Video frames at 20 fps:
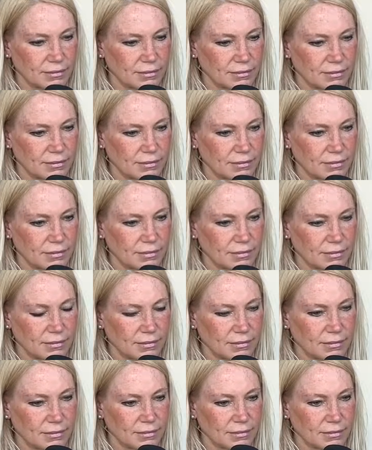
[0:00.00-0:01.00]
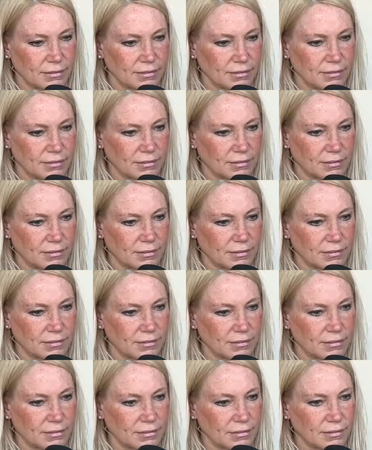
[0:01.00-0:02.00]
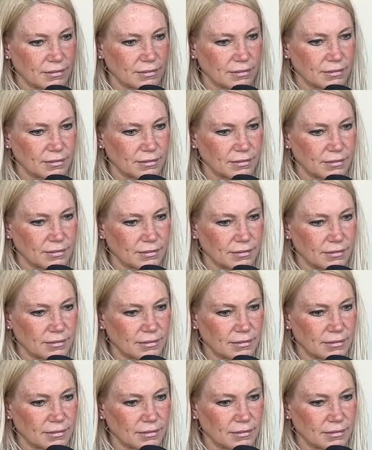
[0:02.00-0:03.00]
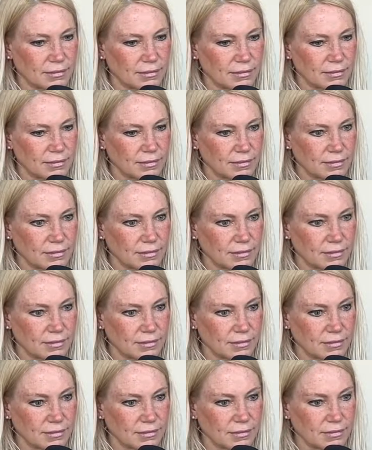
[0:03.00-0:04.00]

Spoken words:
No words are spoken by the person on screen.